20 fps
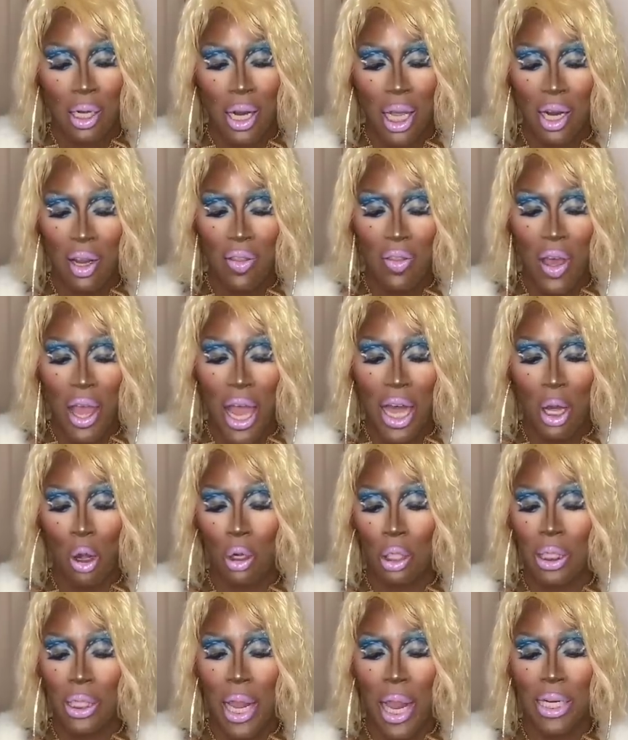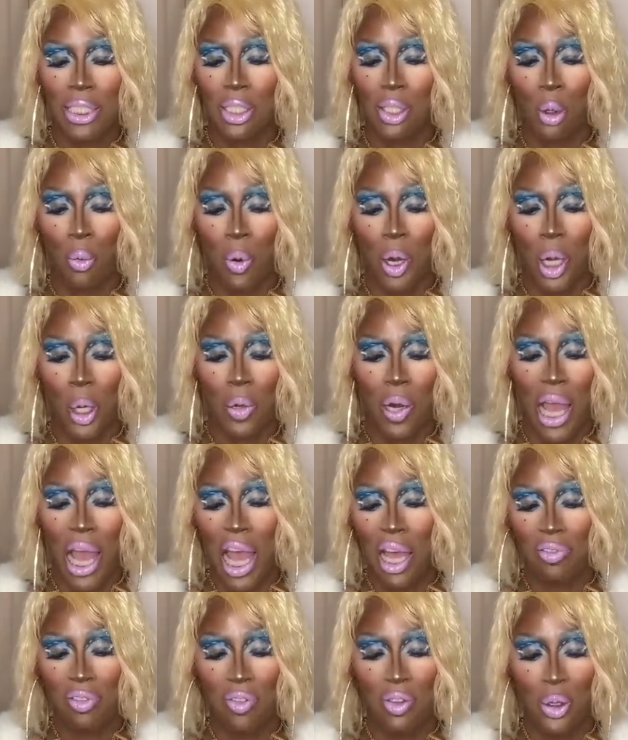None of that you're changing the world.
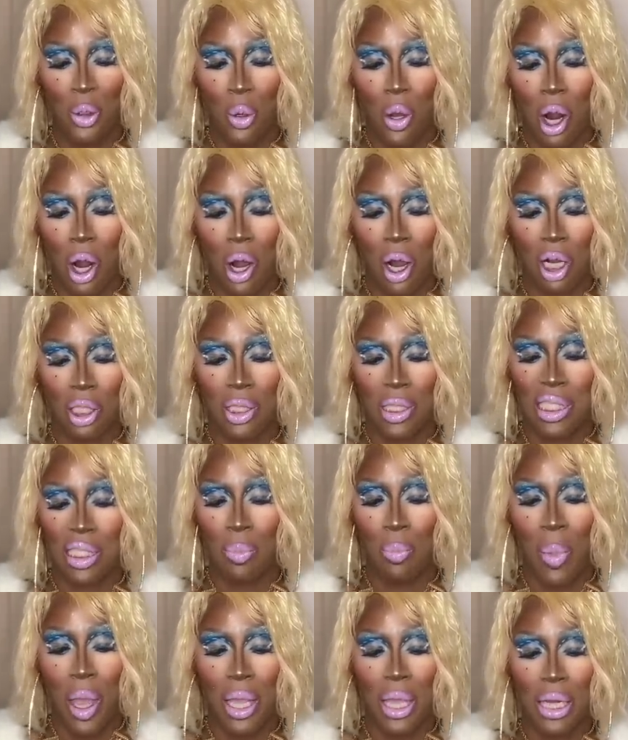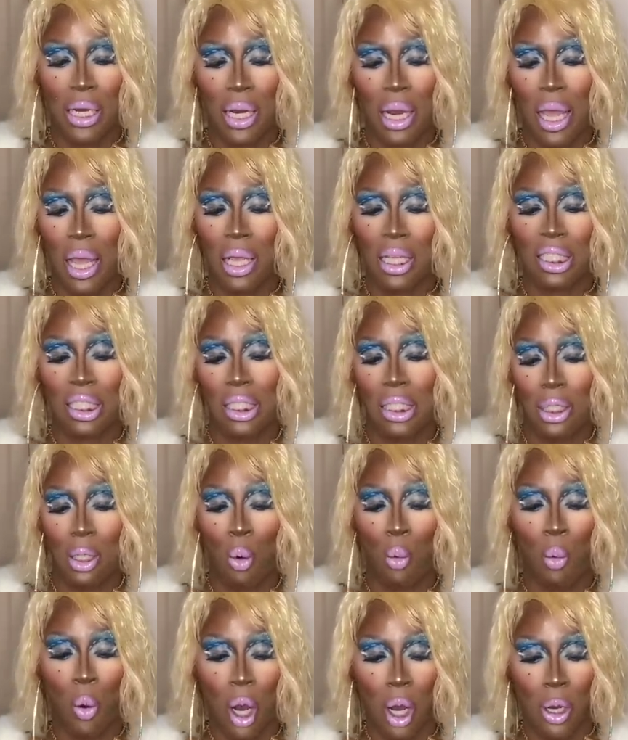Half of you are just making
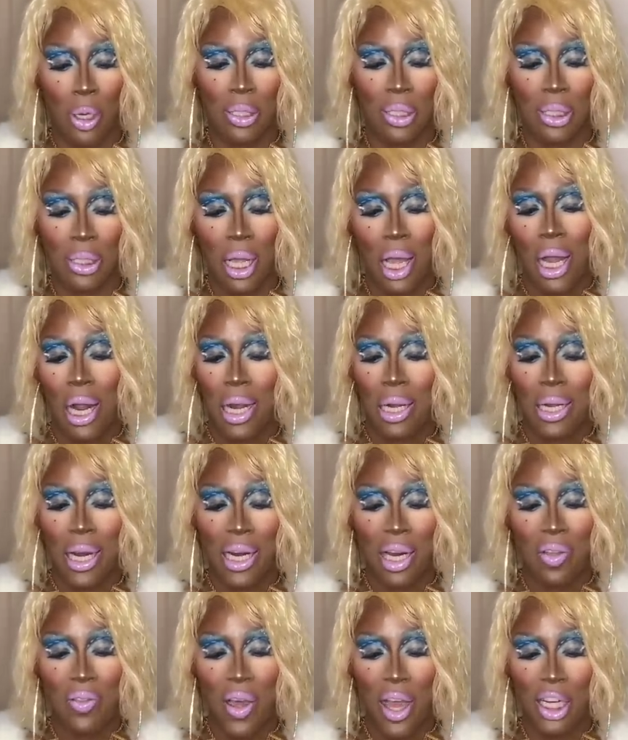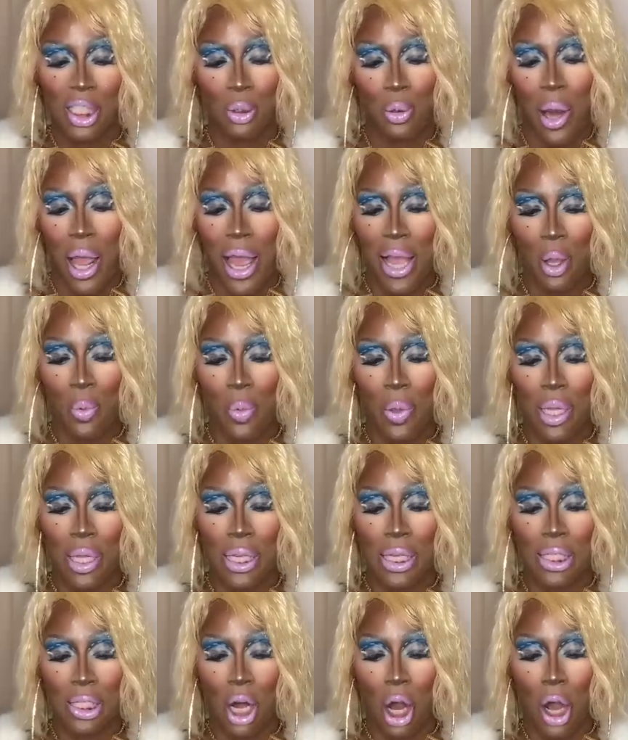shh worse. None of that drag
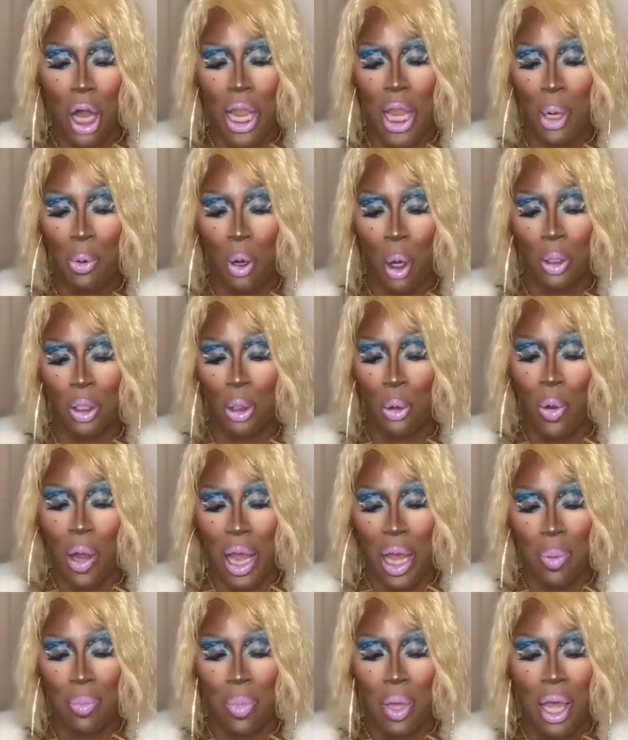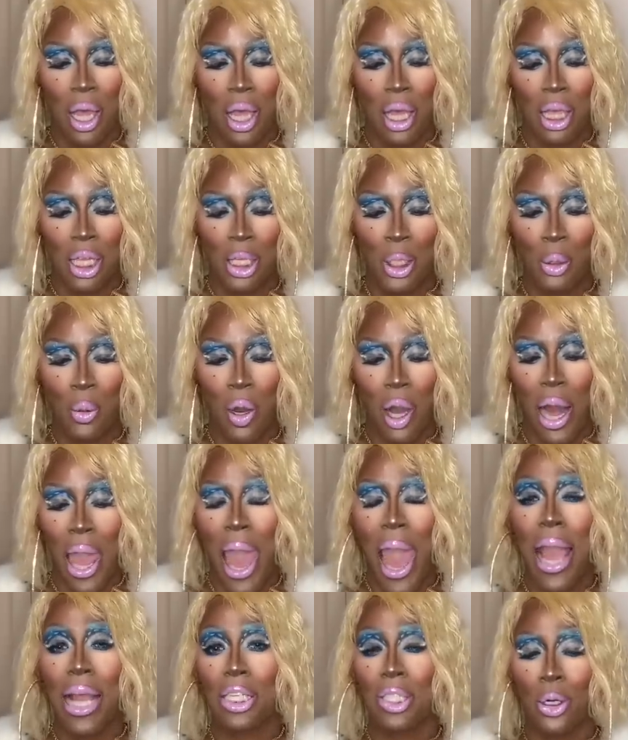queens are heroes crap. You
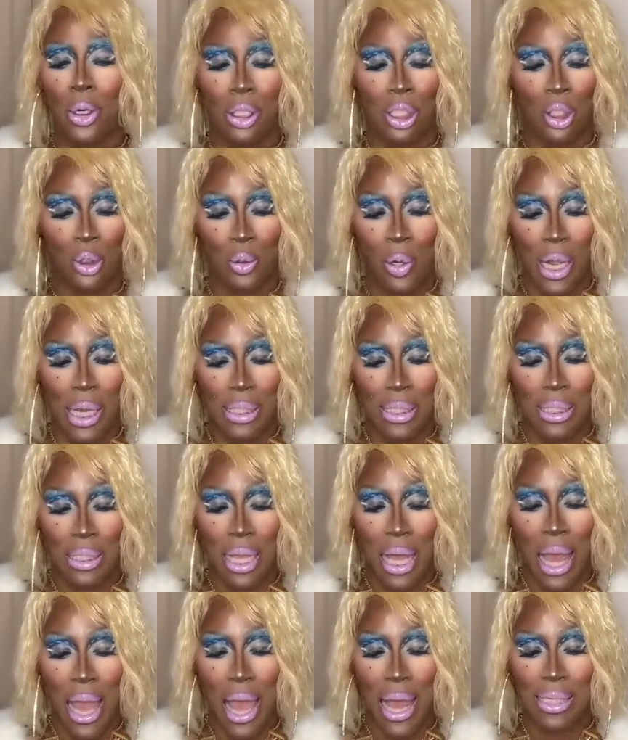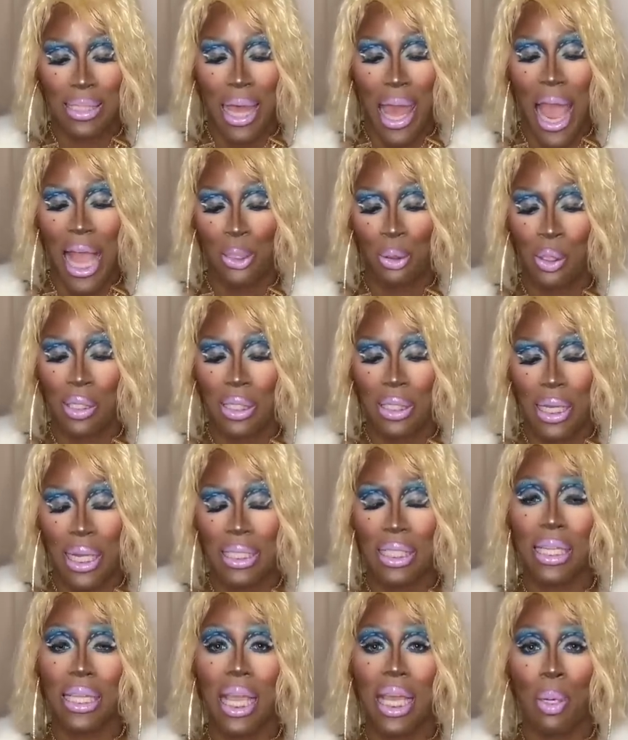are actors dressed as
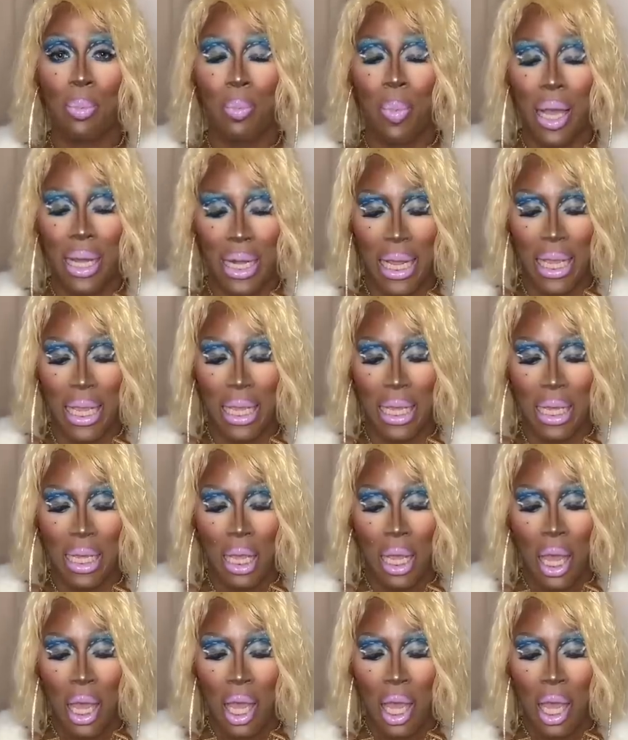actresses to get money.